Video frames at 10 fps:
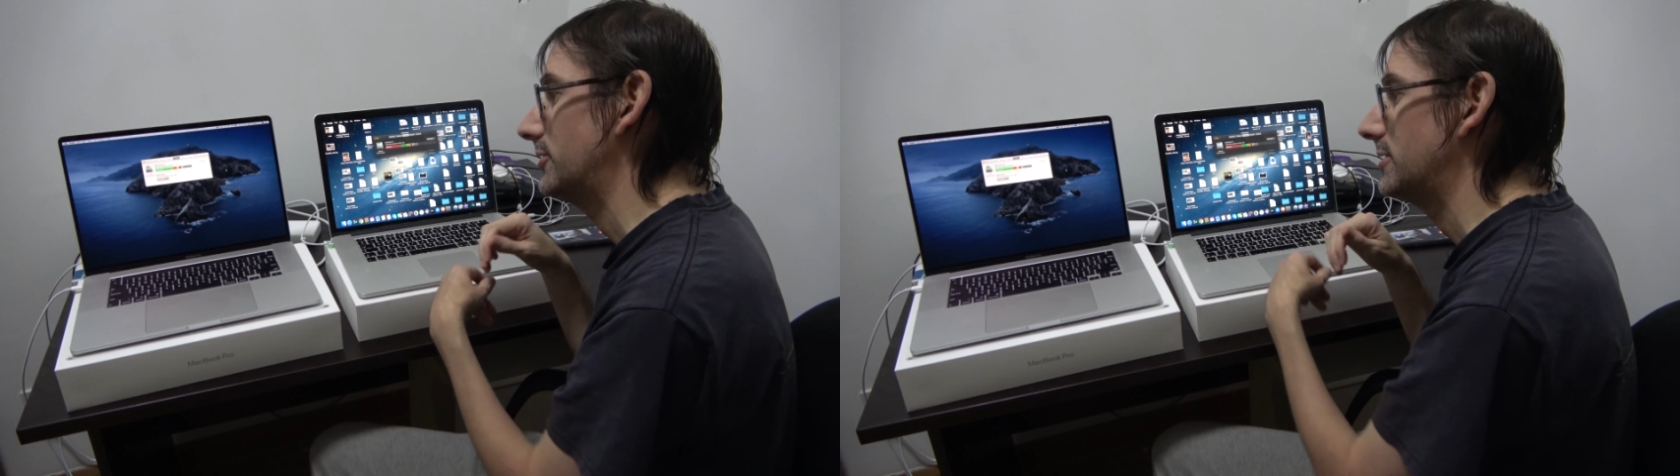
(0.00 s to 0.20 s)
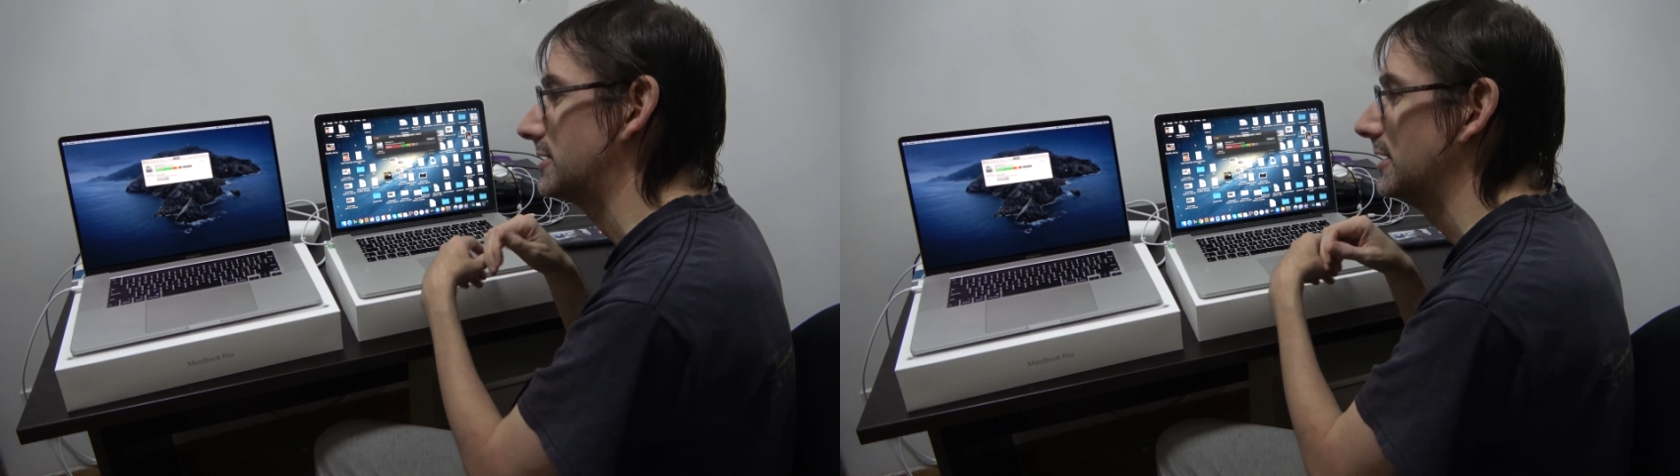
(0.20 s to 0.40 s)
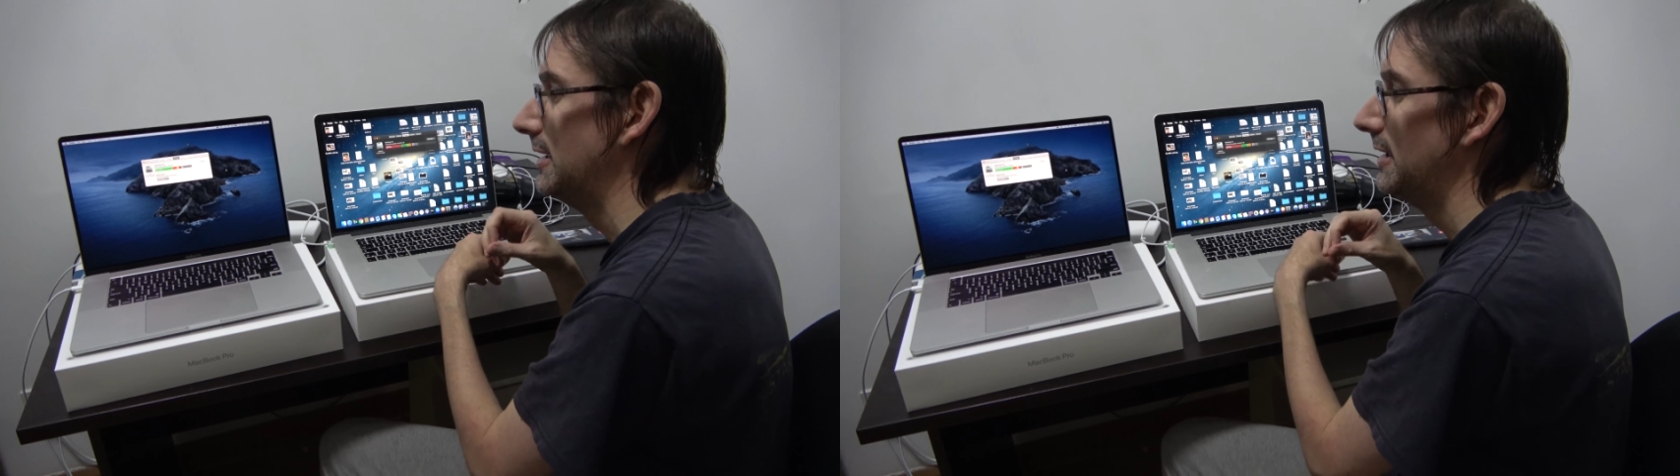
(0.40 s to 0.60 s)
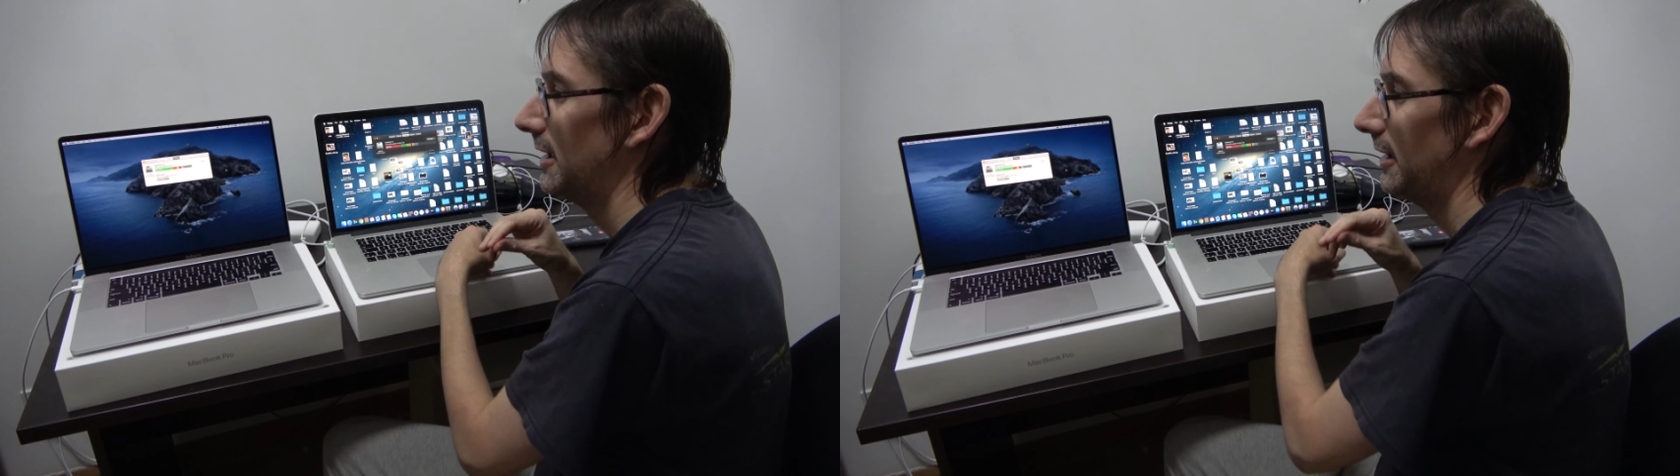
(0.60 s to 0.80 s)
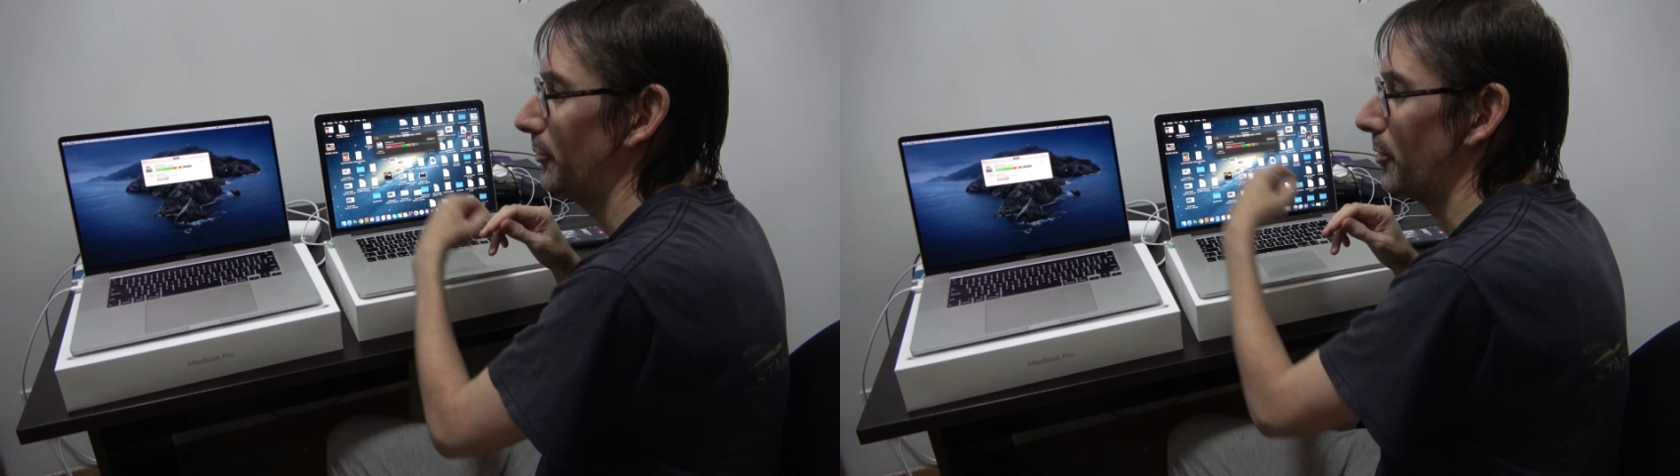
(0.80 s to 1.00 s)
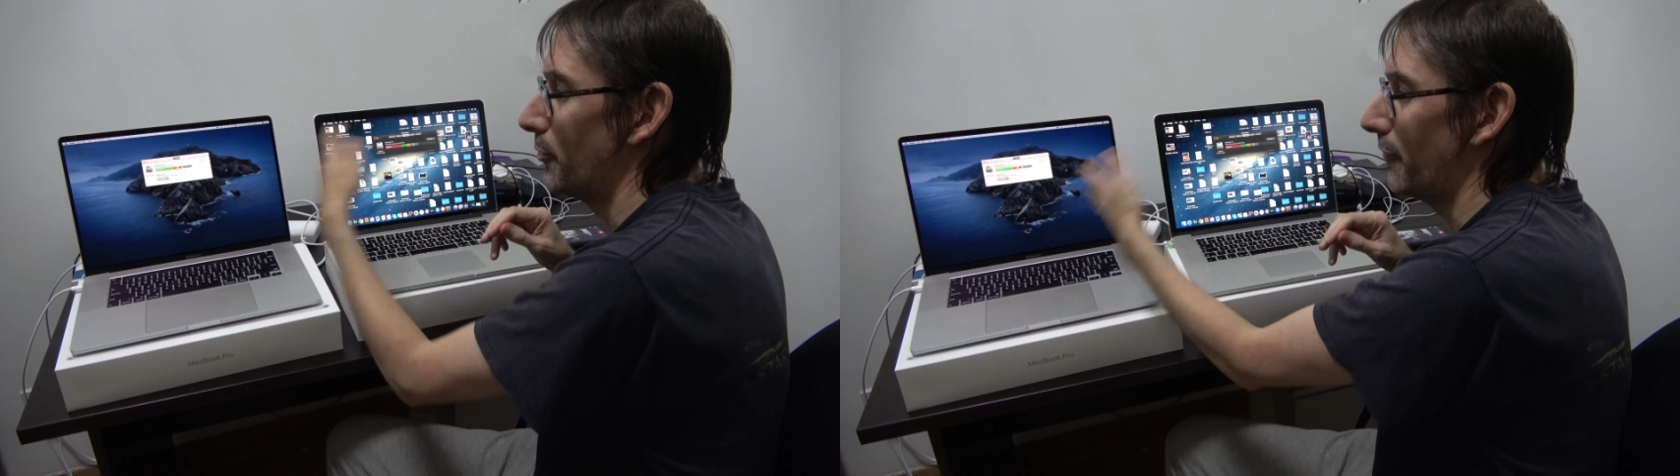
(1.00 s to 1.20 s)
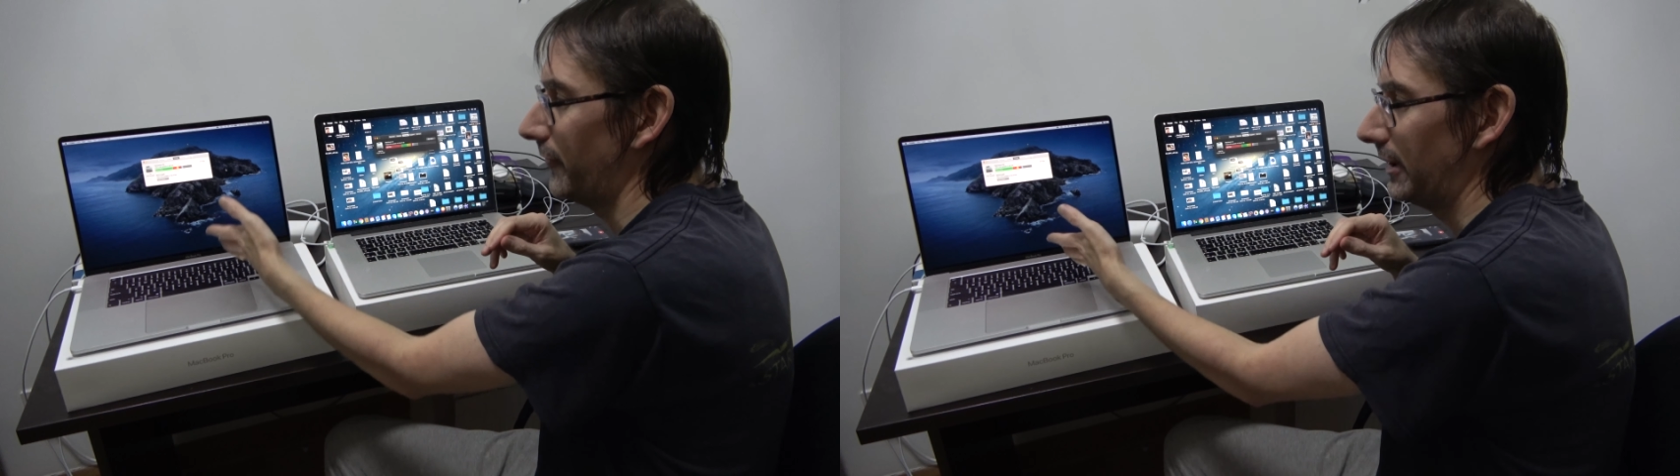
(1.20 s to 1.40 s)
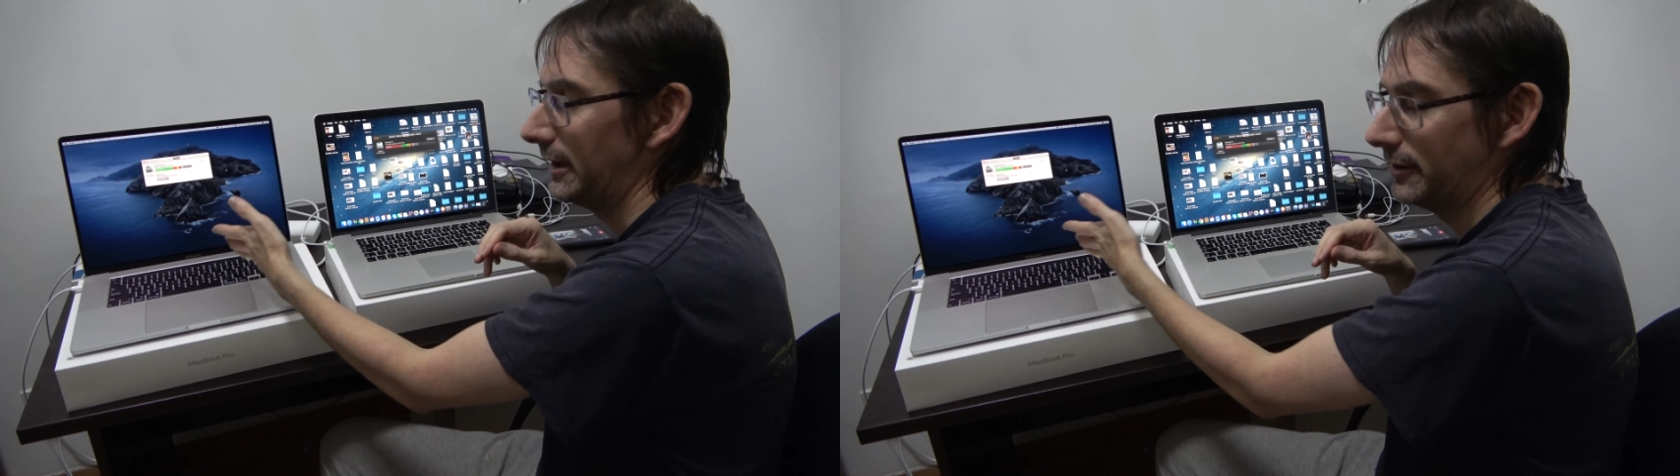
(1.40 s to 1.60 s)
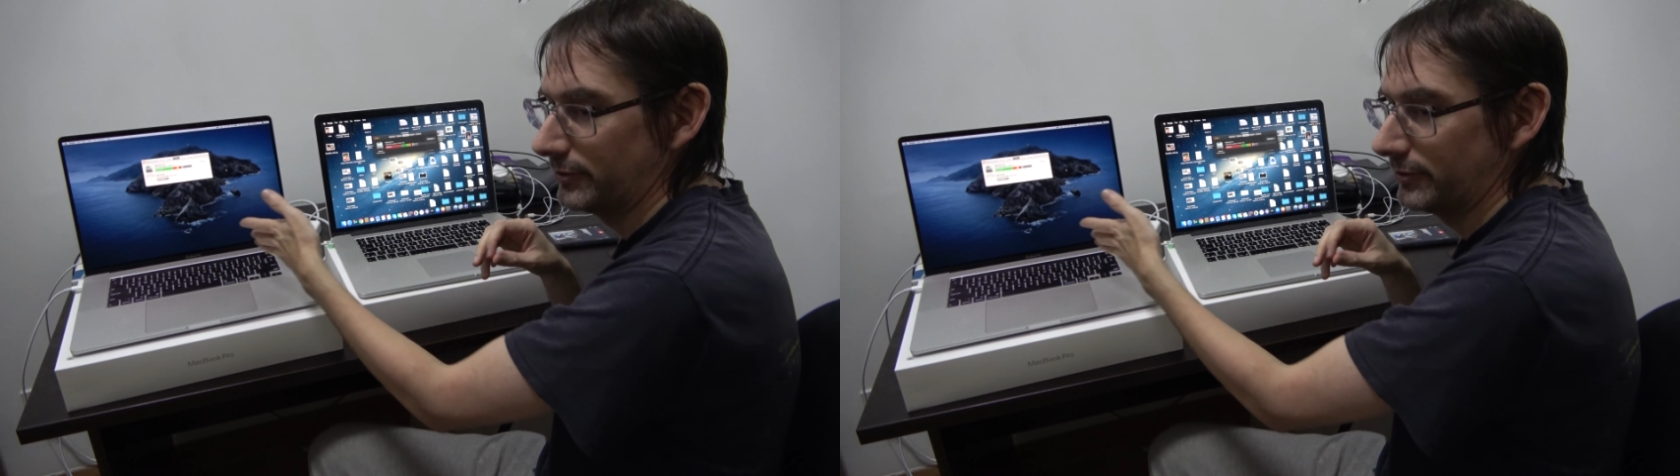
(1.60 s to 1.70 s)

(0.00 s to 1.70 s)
It's a little bit more fiddly